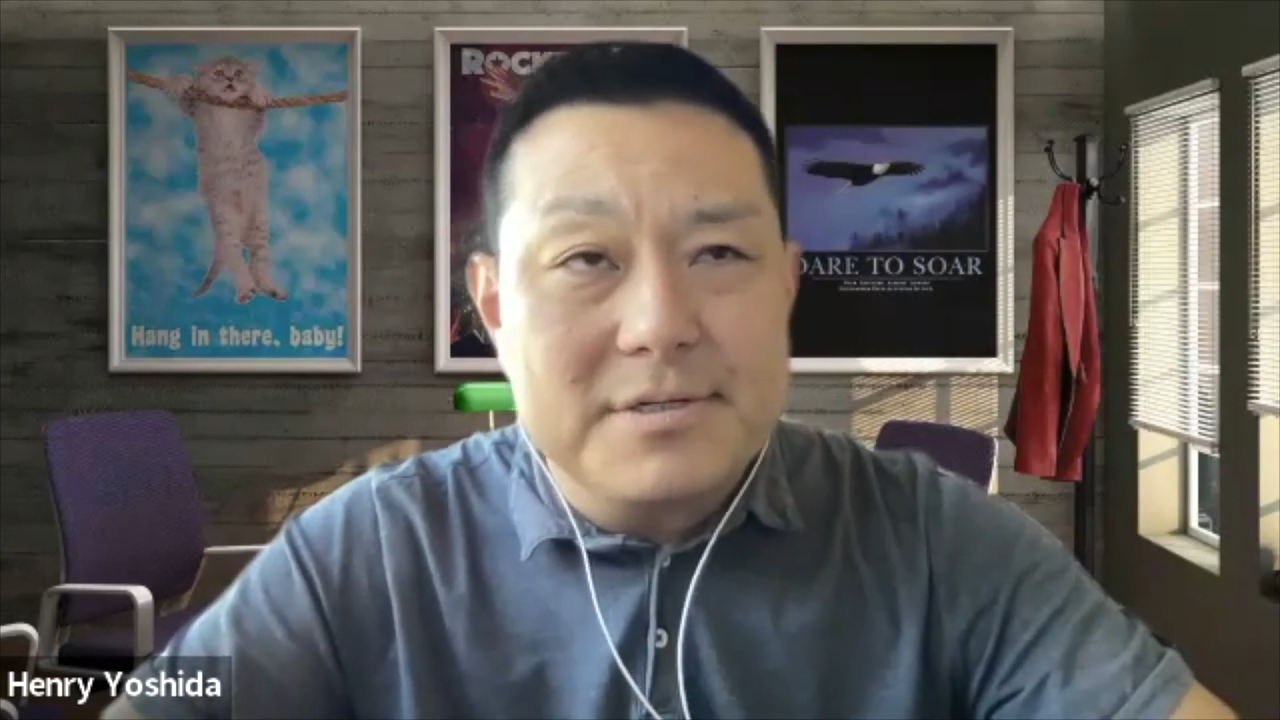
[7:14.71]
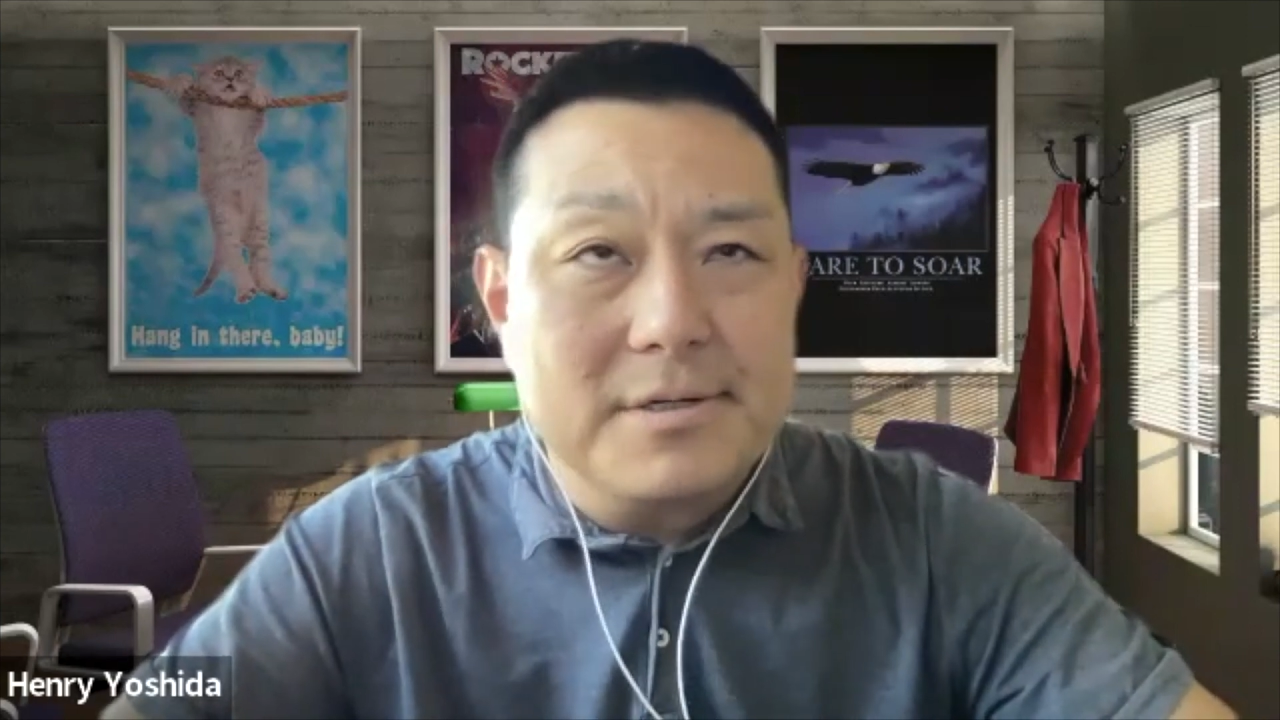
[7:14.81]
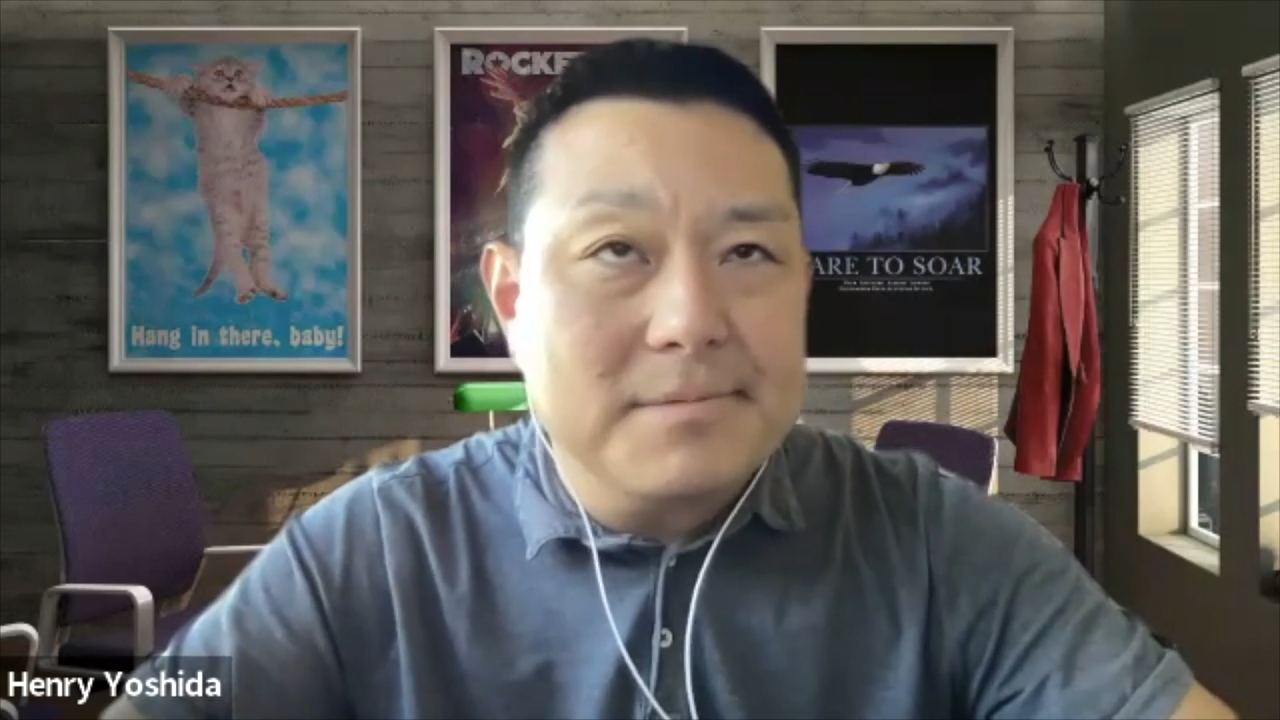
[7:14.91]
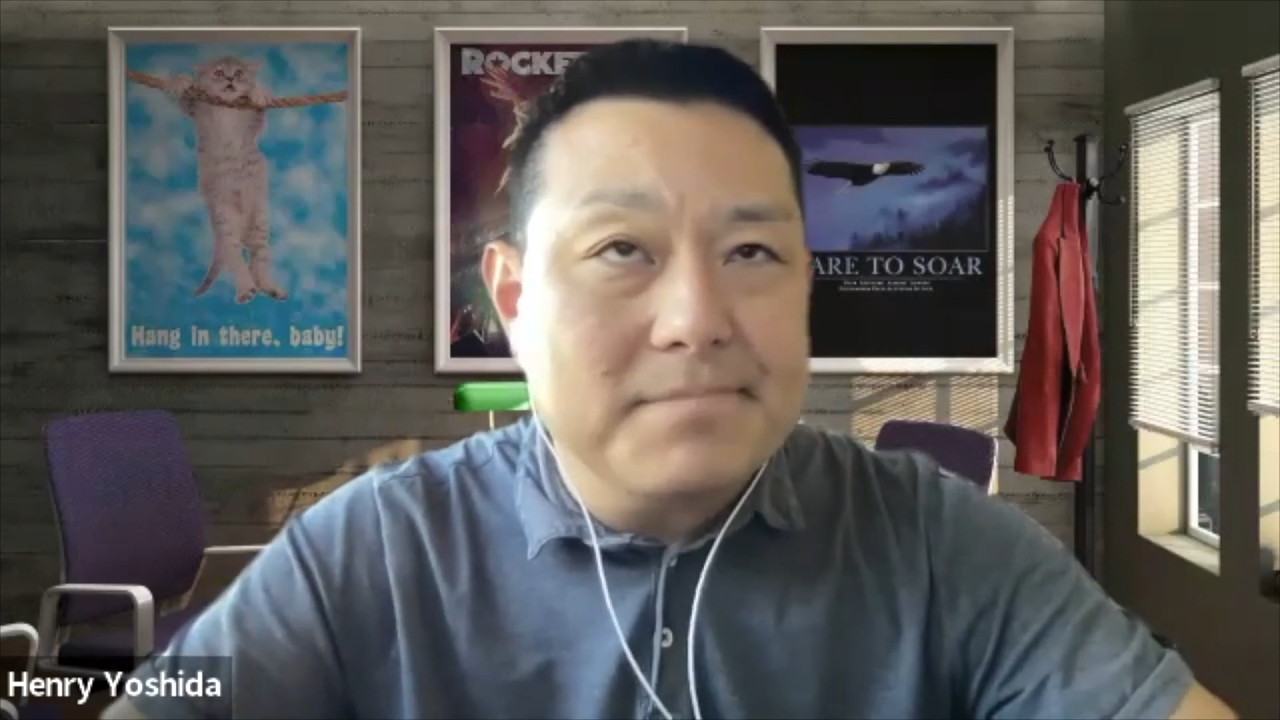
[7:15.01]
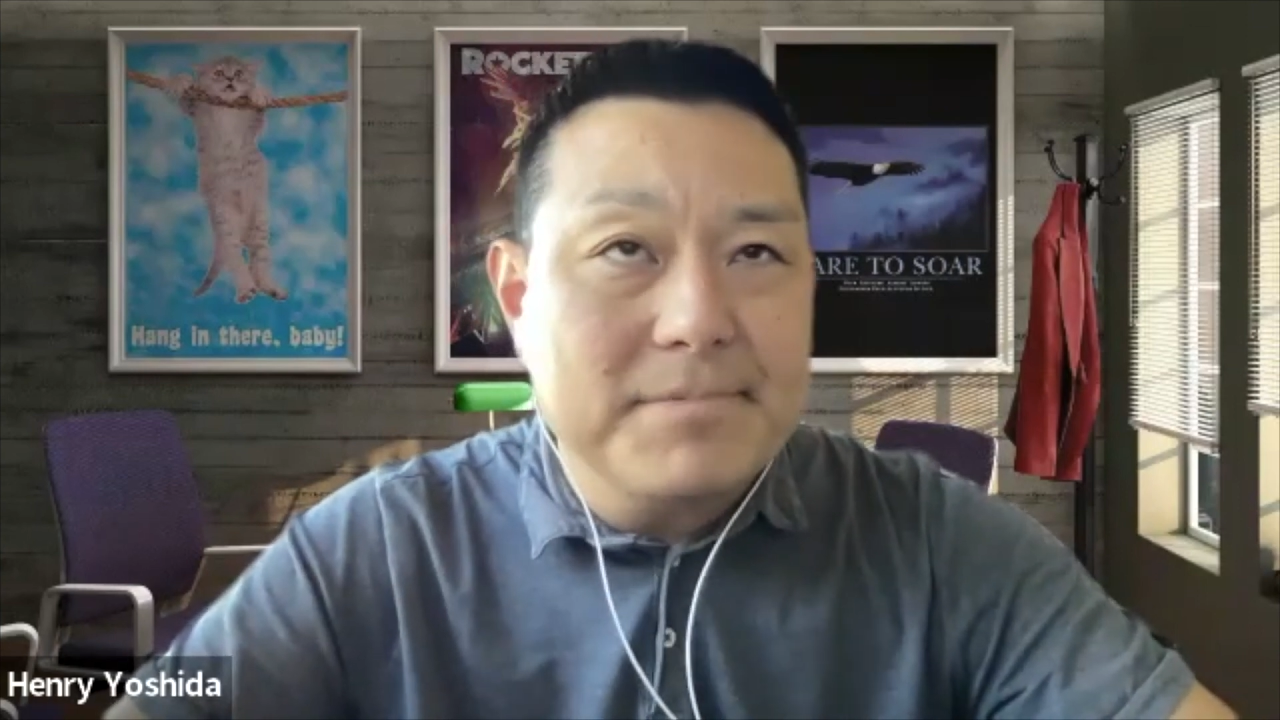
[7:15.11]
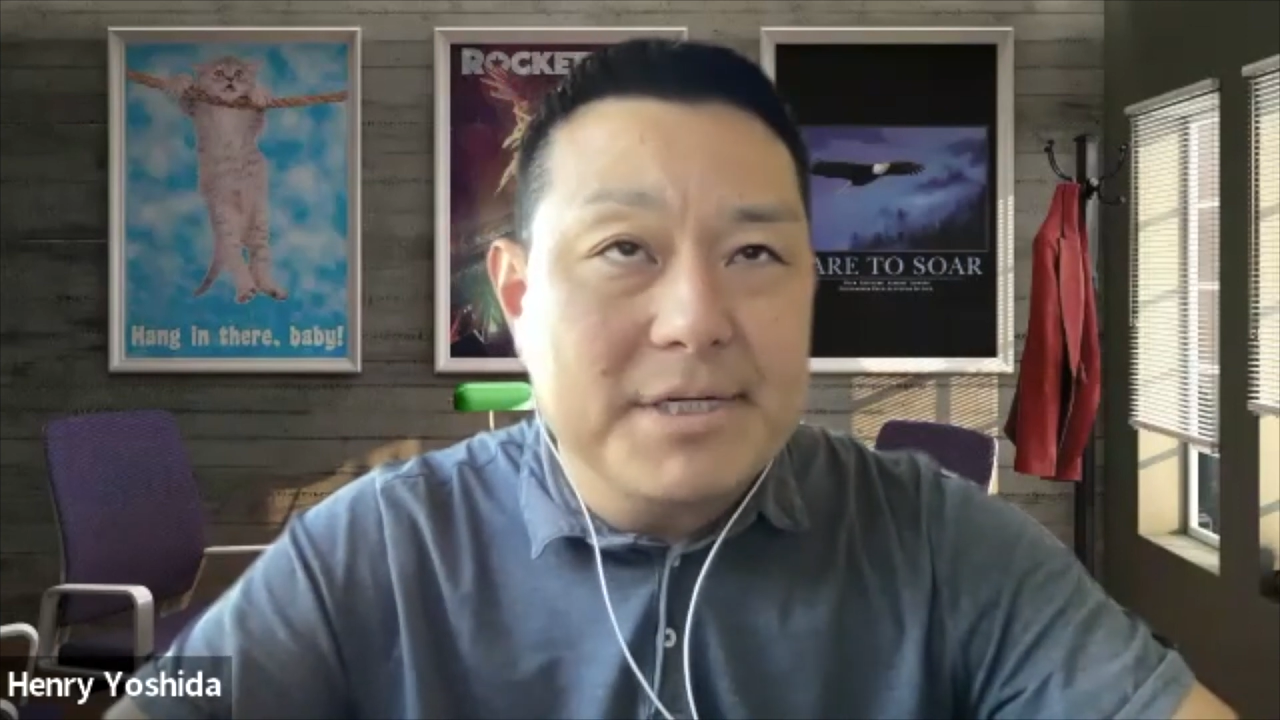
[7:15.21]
are,